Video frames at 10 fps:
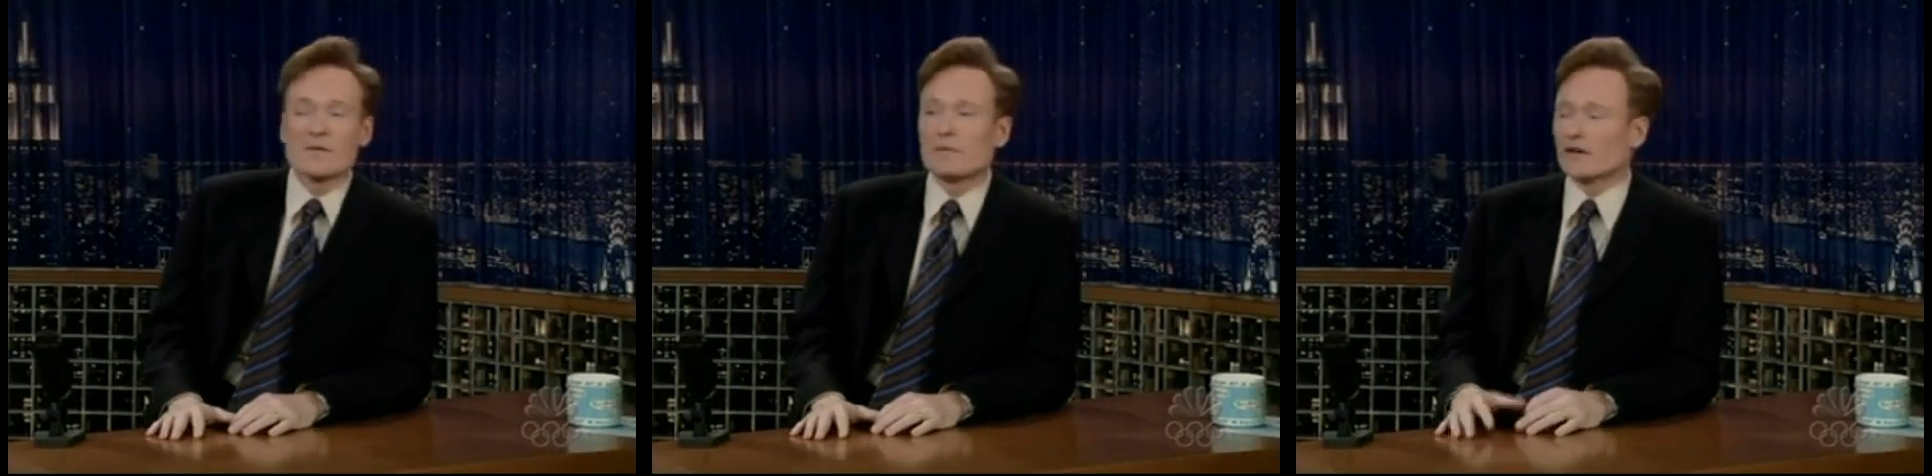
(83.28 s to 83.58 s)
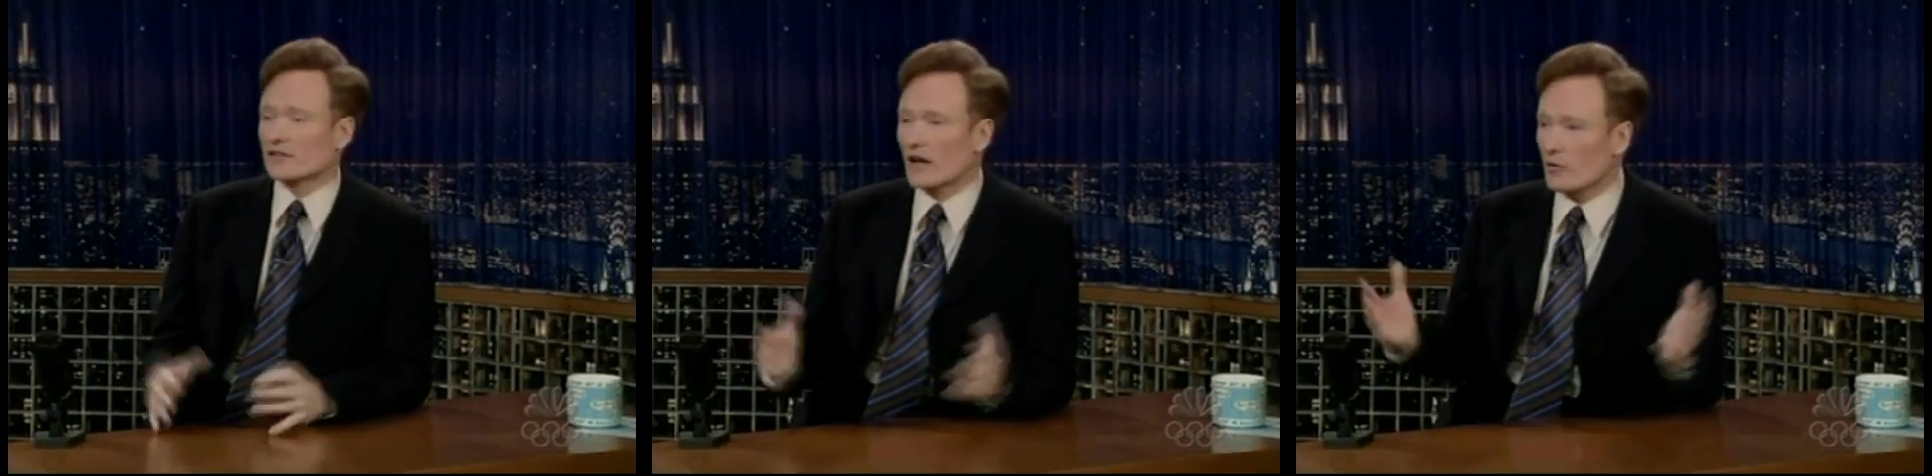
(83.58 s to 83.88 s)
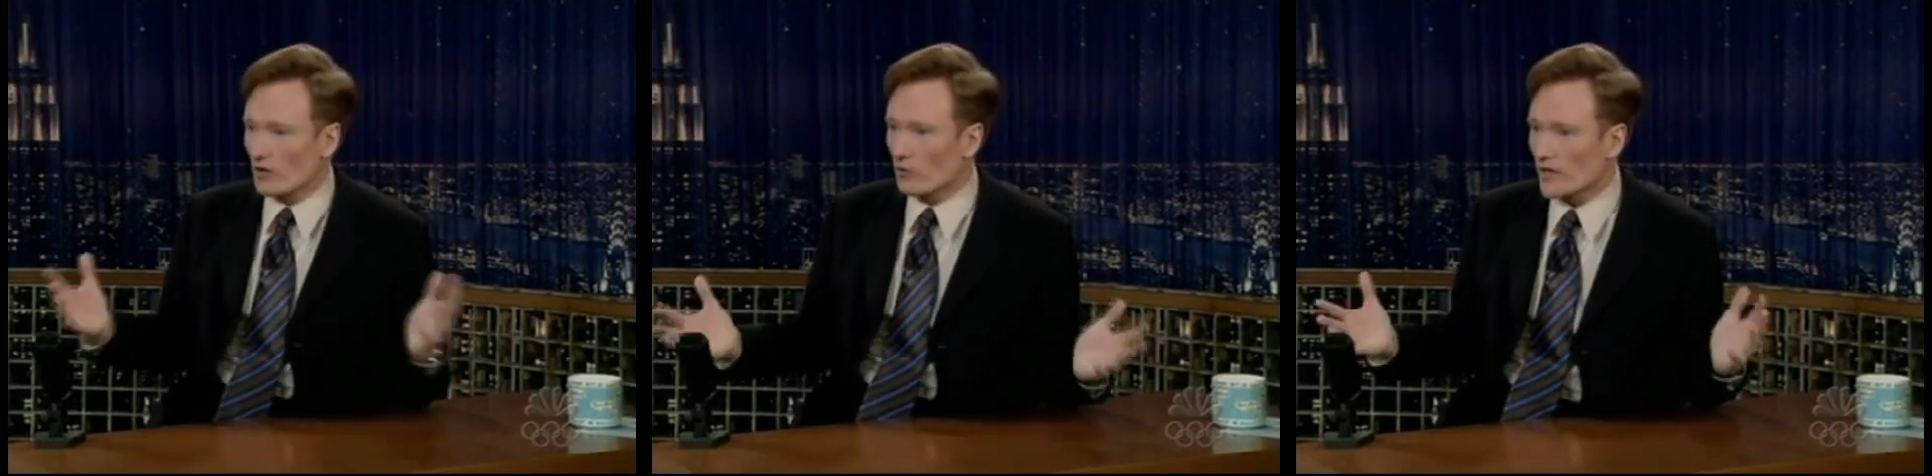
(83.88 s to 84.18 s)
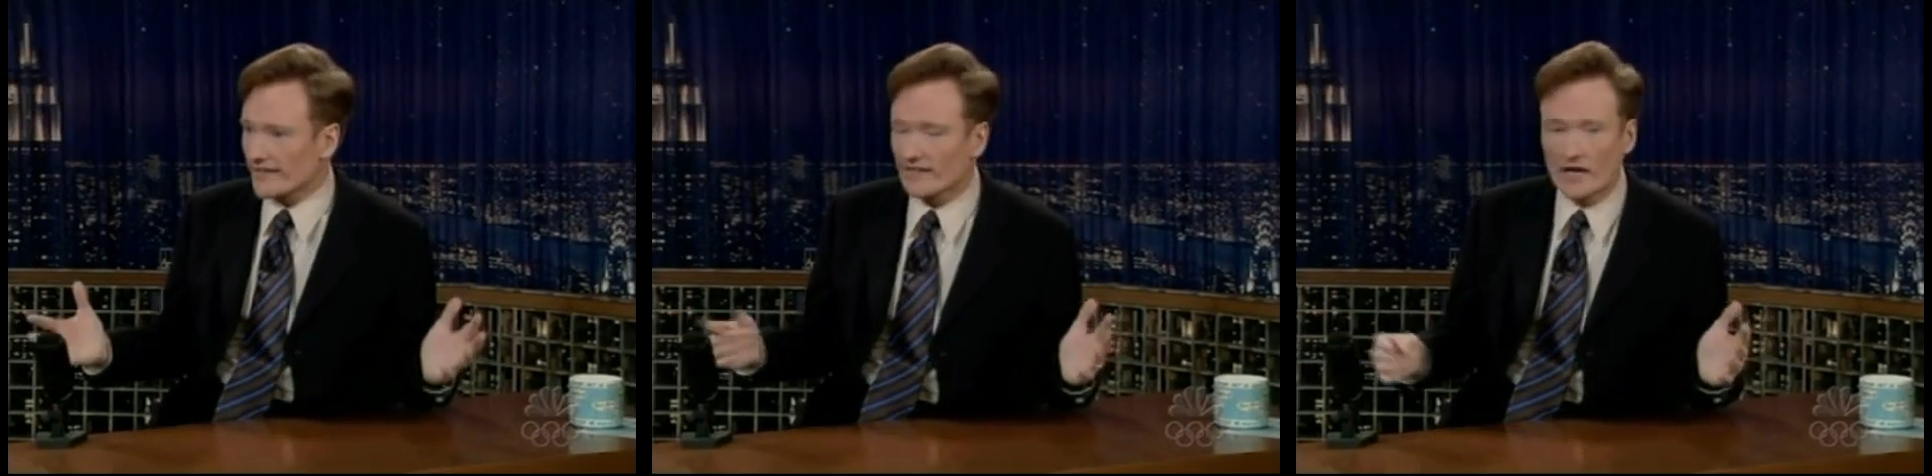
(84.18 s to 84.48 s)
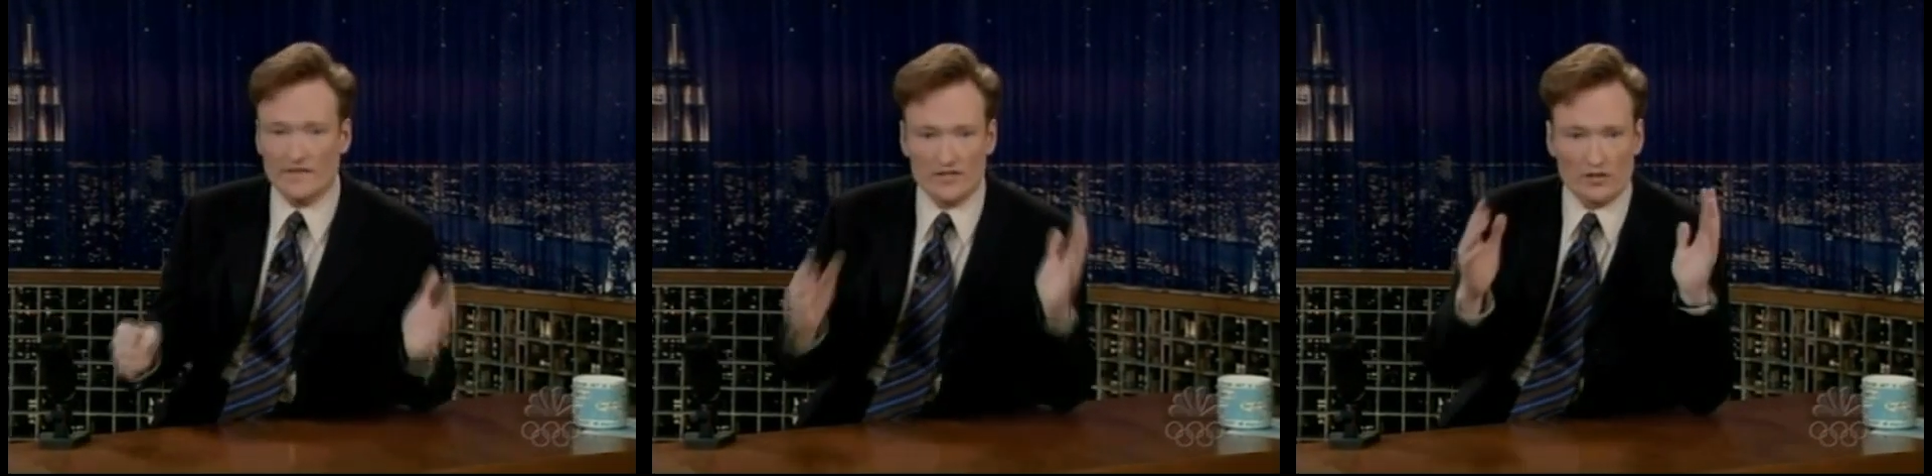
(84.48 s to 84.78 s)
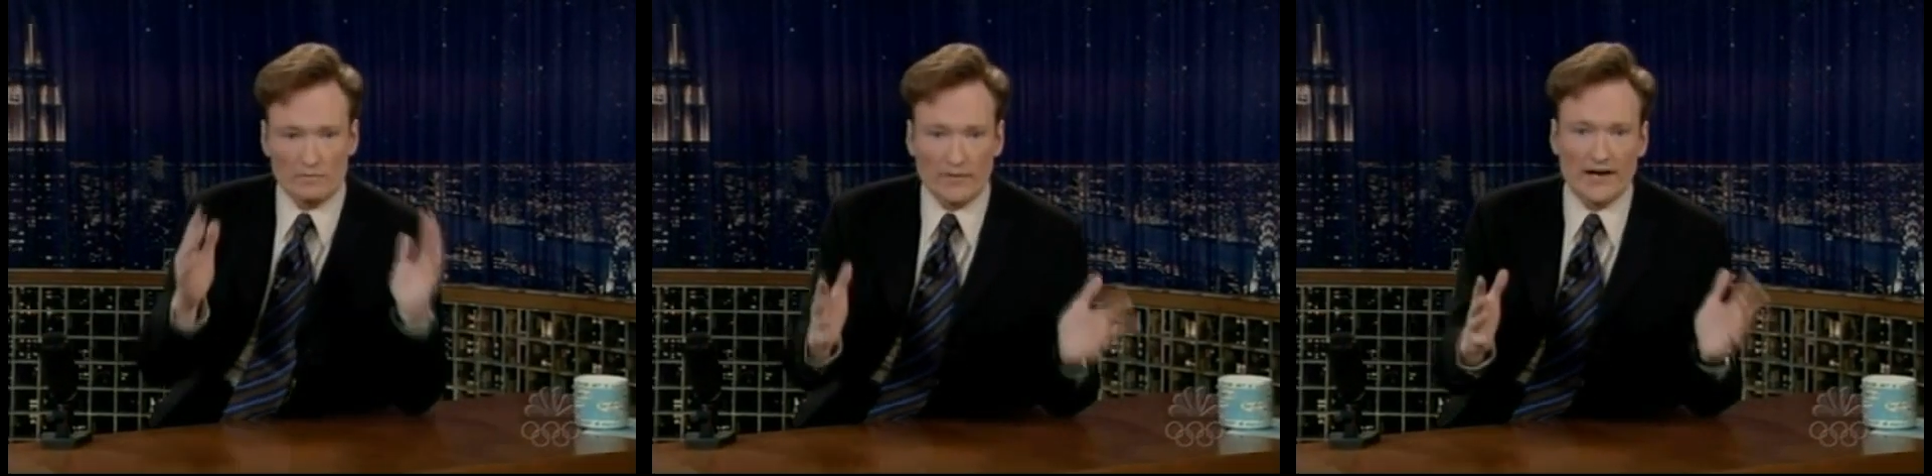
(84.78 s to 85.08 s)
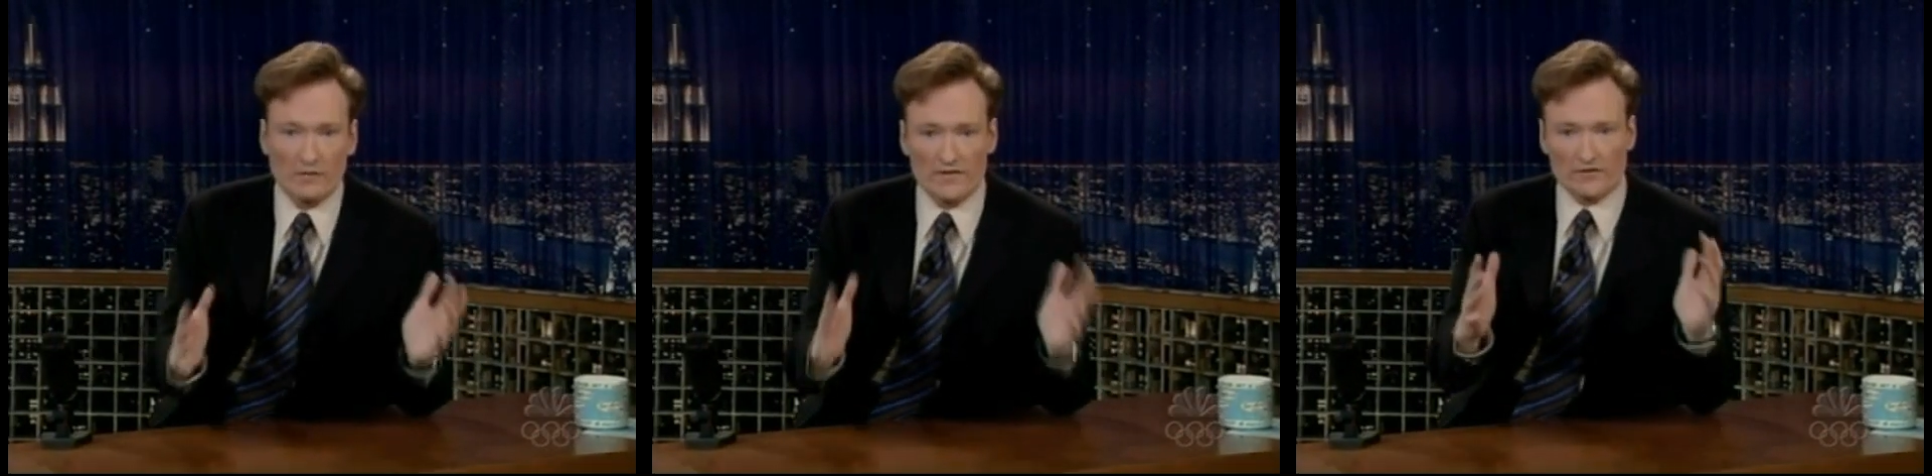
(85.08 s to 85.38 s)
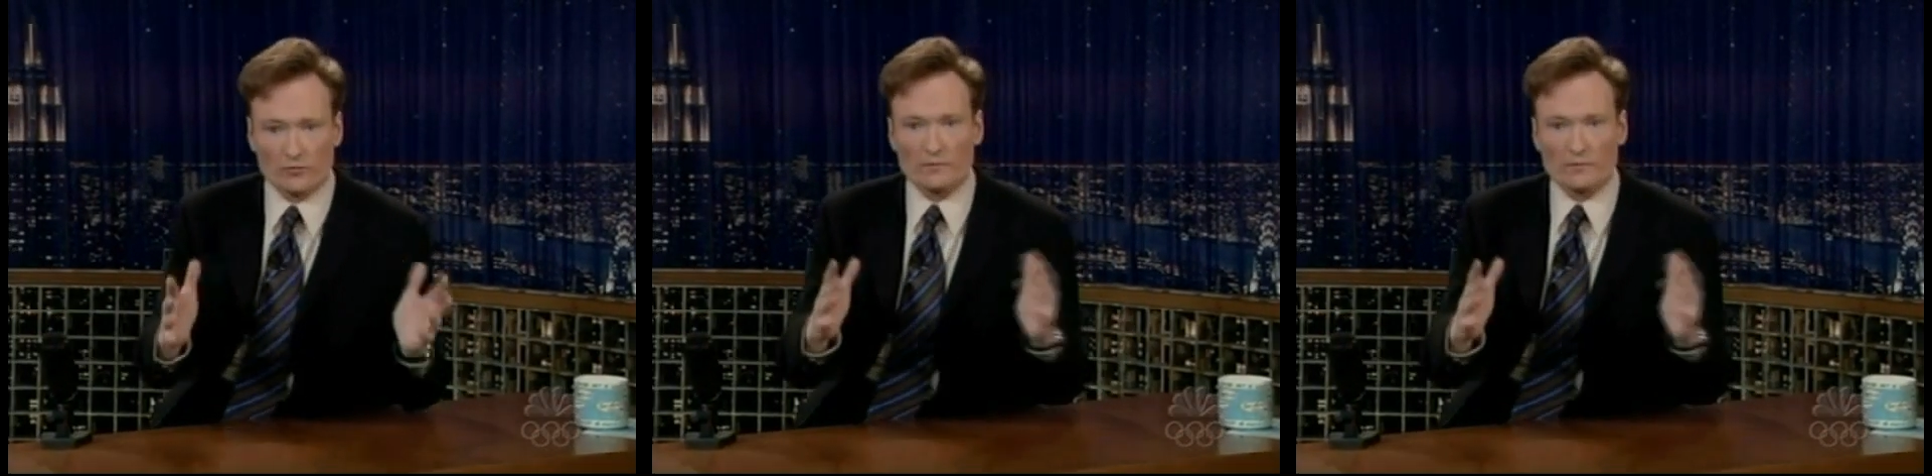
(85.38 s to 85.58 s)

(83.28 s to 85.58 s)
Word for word: But uh, we're working on this, so bear with us.